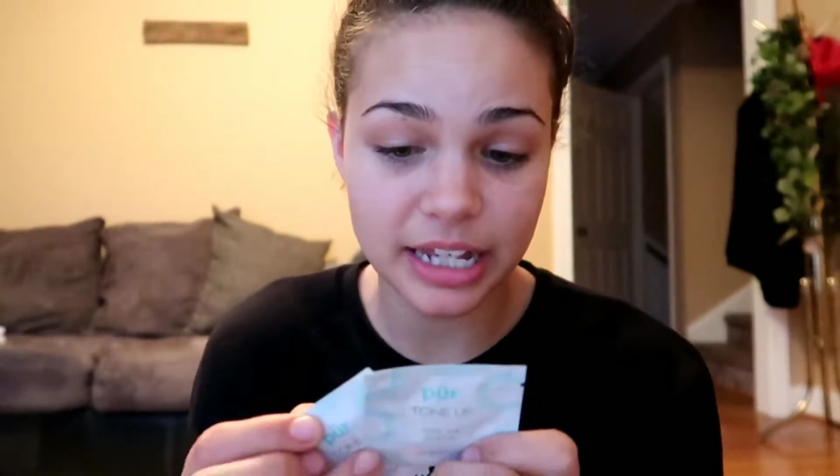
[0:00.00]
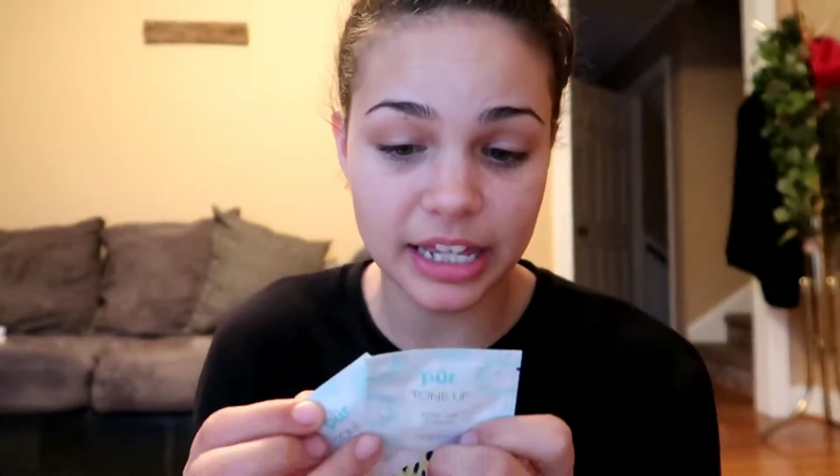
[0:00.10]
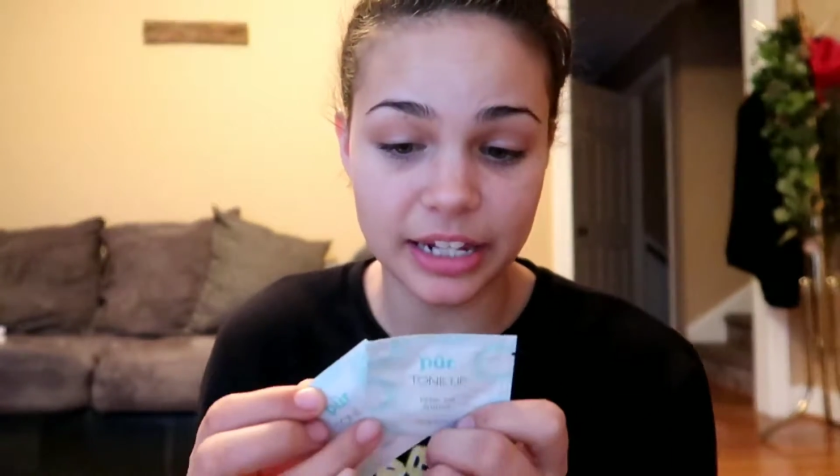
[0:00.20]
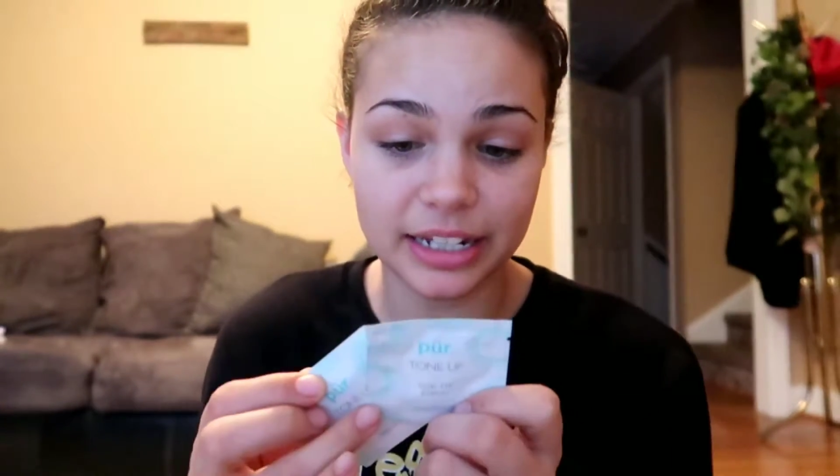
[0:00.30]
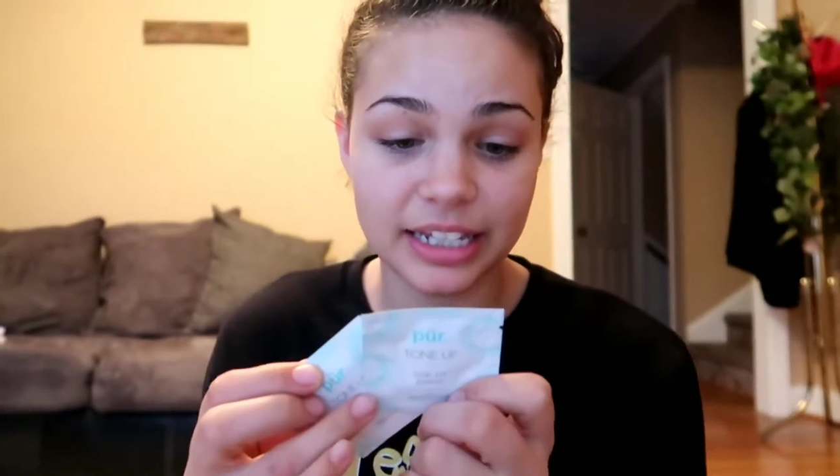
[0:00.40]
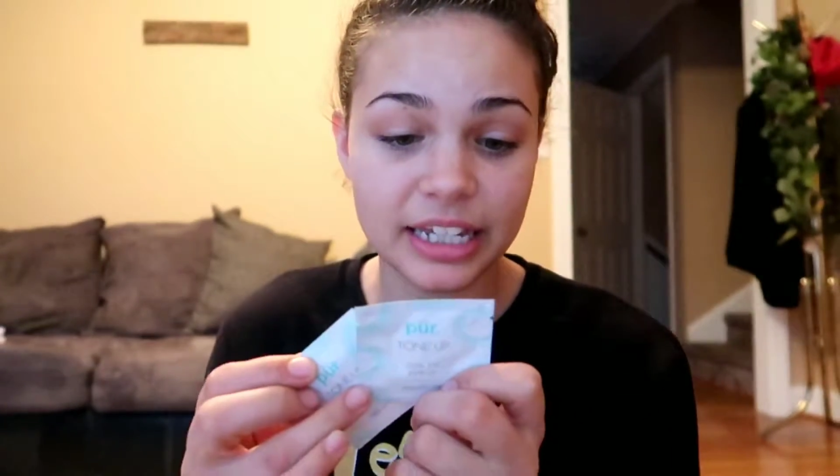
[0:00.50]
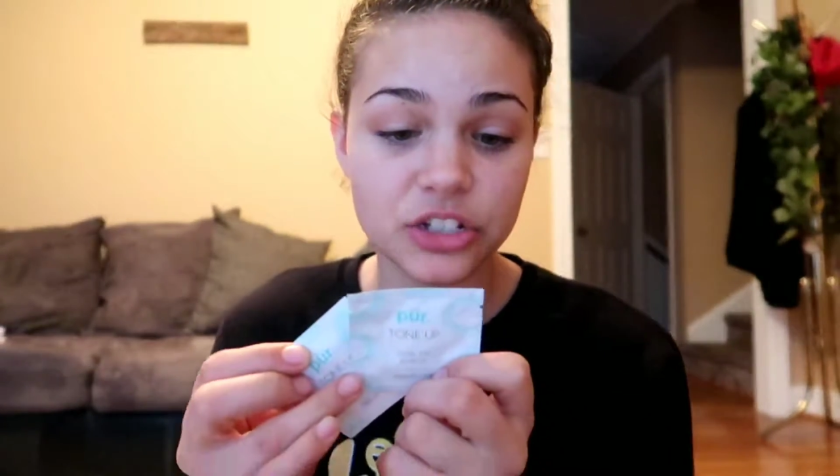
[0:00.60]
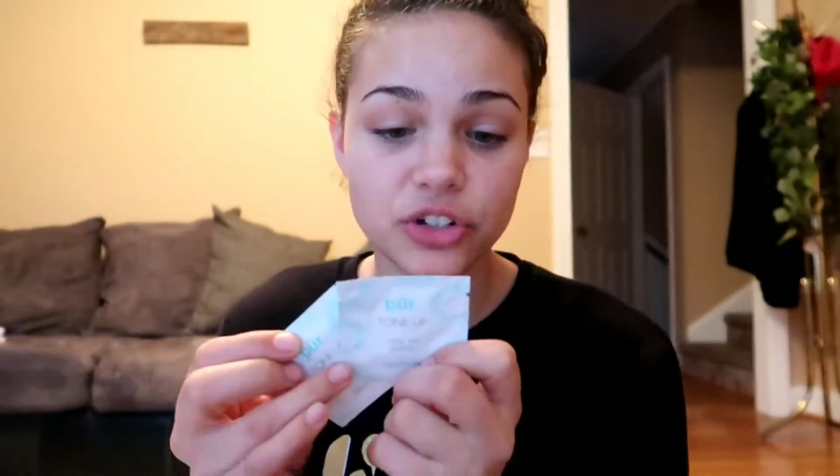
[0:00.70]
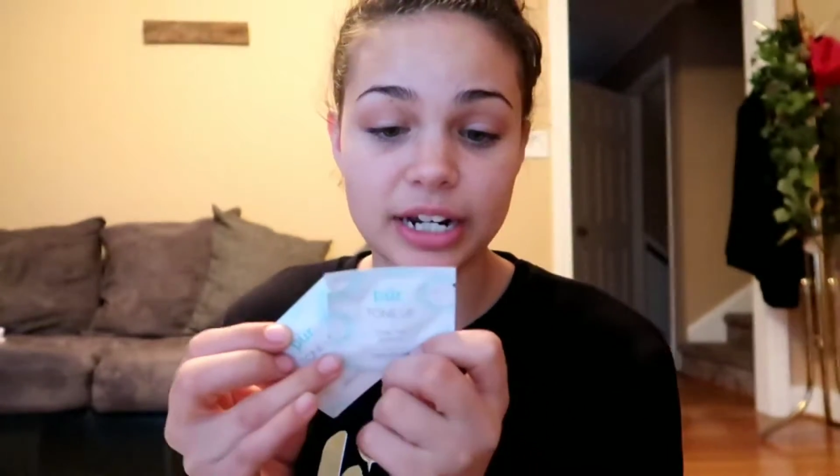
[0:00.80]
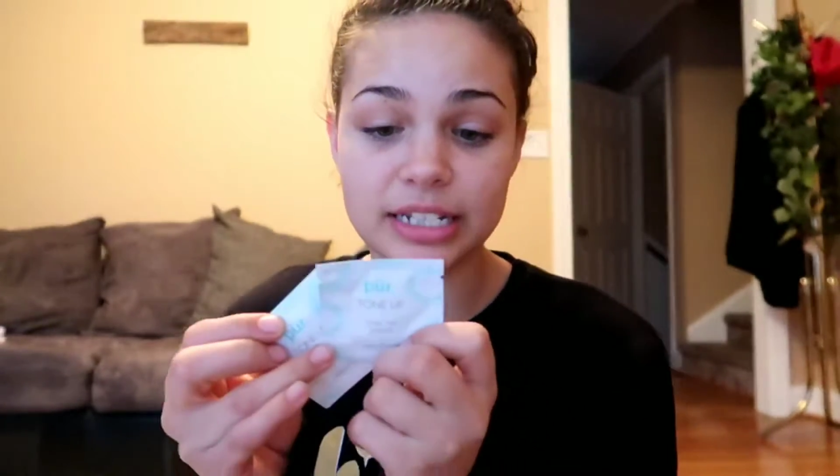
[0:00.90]
daily to
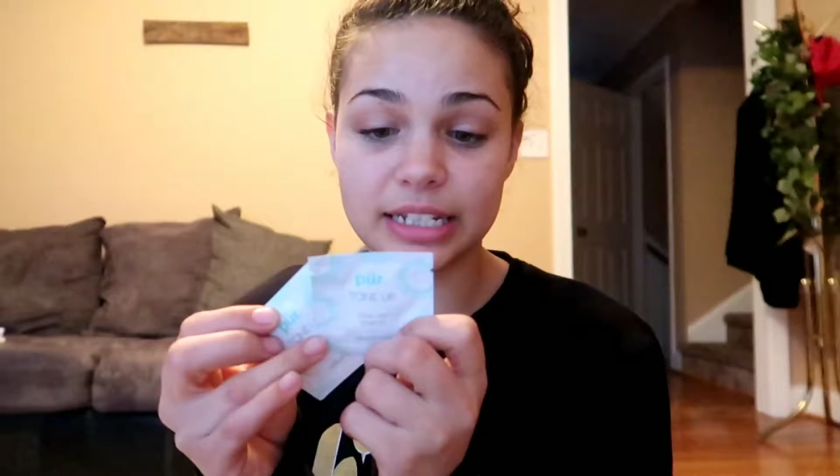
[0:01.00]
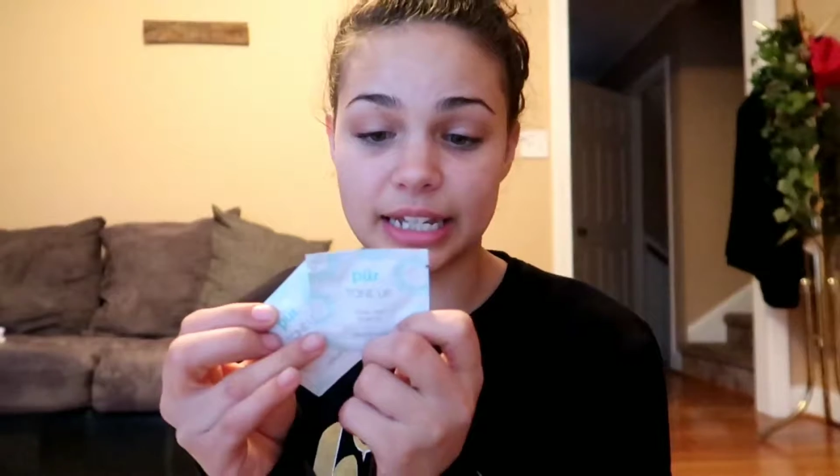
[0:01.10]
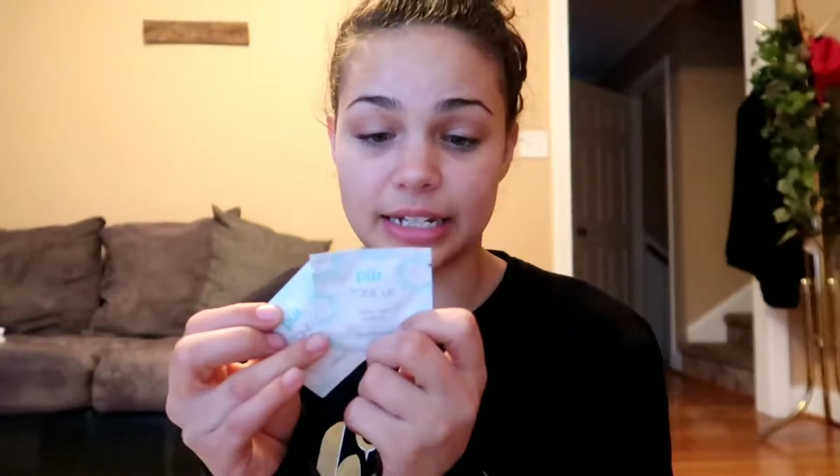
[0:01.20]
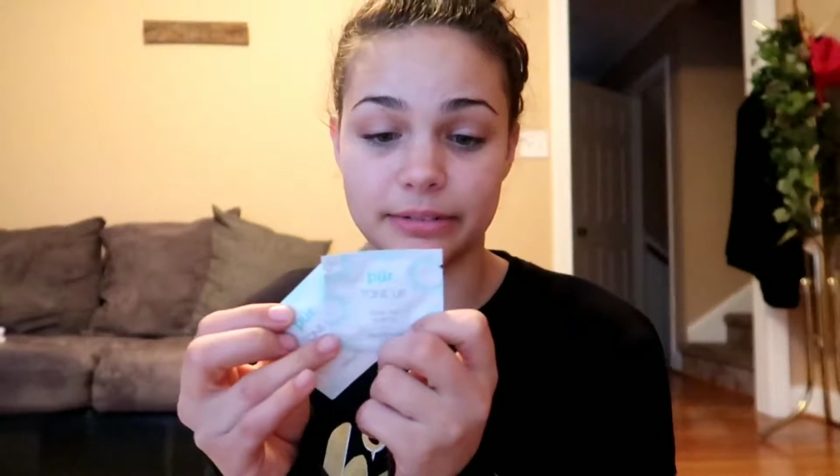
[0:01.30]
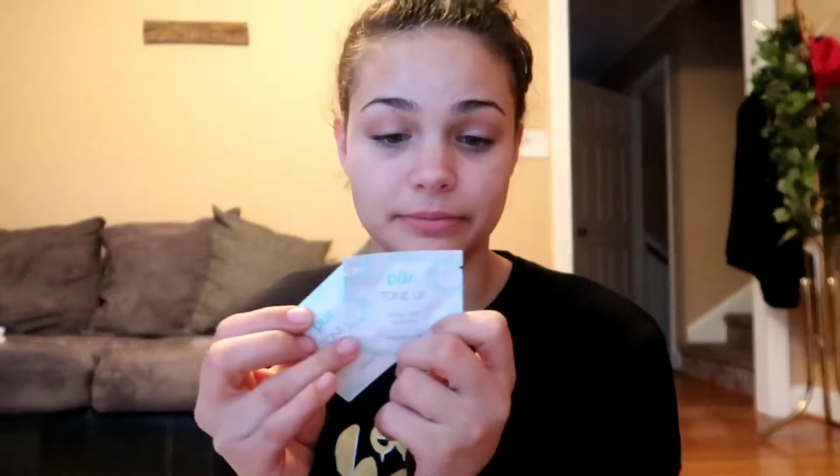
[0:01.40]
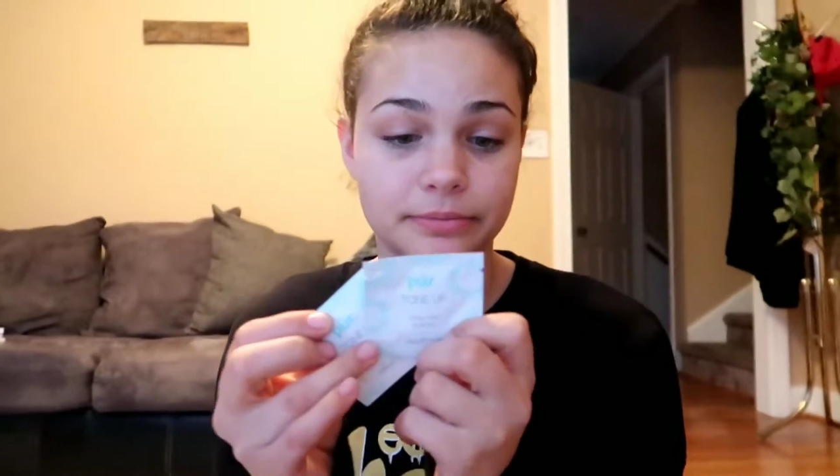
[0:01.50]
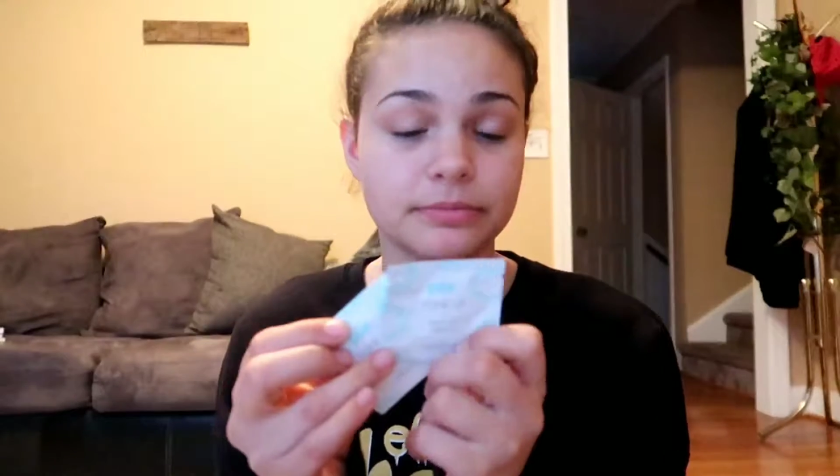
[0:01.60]
clean dry skin.